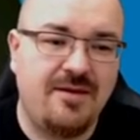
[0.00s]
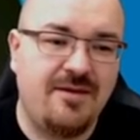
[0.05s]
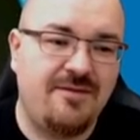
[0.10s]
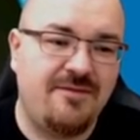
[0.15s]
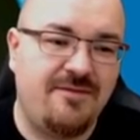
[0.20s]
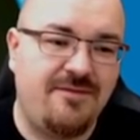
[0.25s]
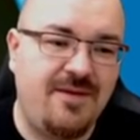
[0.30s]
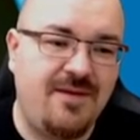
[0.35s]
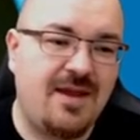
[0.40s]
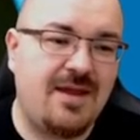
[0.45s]

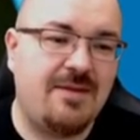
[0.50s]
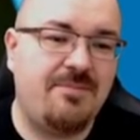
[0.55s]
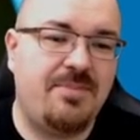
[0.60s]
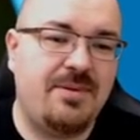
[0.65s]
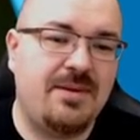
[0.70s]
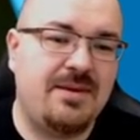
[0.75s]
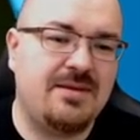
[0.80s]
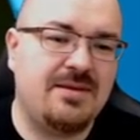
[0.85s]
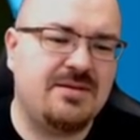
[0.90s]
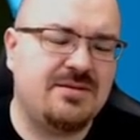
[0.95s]

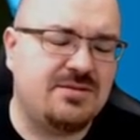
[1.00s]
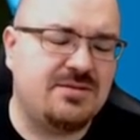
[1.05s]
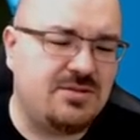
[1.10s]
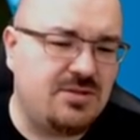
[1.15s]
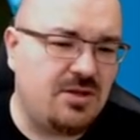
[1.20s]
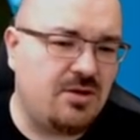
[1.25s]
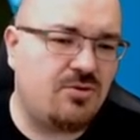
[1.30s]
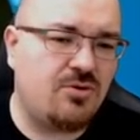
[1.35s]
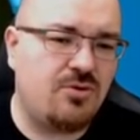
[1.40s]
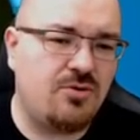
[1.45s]
VIP
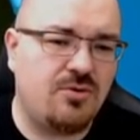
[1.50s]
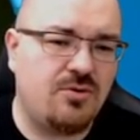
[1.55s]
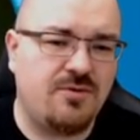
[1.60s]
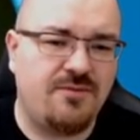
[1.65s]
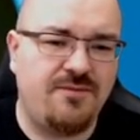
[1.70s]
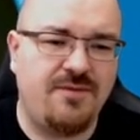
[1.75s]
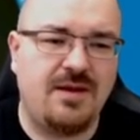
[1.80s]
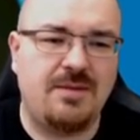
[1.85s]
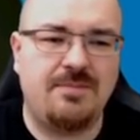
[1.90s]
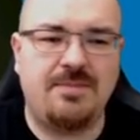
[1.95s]
0 or
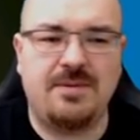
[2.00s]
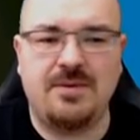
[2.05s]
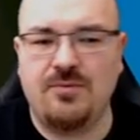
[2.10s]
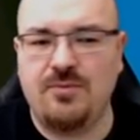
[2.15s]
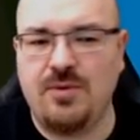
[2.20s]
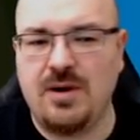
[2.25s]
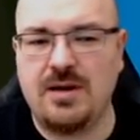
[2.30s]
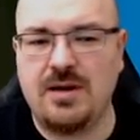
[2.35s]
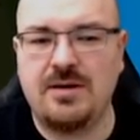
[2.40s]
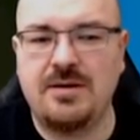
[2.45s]
VIP
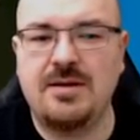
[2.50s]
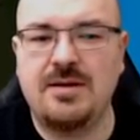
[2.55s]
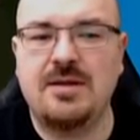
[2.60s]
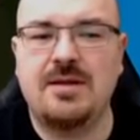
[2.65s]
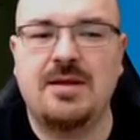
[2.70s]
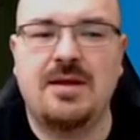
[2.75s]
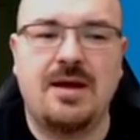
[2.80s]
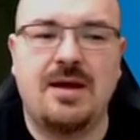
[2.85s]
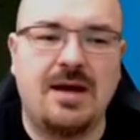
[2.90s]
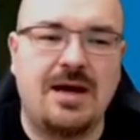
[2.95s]
1
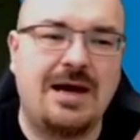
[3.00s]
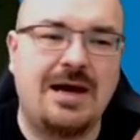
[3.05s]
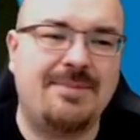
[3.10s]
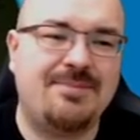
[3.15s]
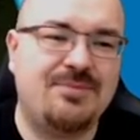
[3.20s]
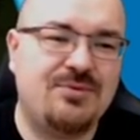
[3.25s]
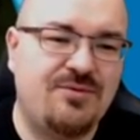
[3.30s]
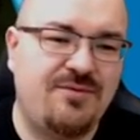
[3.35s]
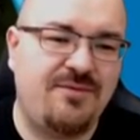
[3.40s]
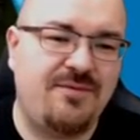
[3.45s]

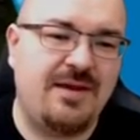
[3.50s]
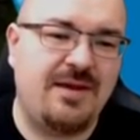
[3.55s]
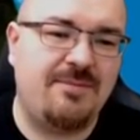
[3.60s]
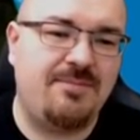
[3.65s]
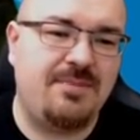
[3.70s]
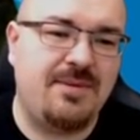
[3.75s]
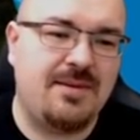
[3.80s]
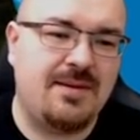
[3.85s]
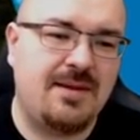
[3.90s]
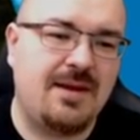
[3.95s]
up to
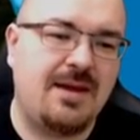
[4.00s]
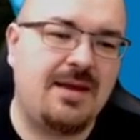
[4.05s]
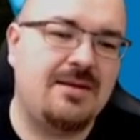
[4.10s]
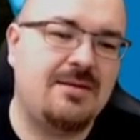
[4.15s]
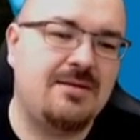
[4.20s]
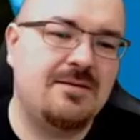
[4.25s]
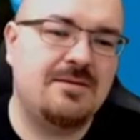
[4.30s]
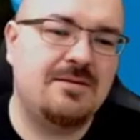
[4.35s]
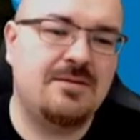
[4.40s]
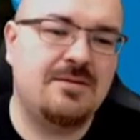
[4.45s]
VIP 9.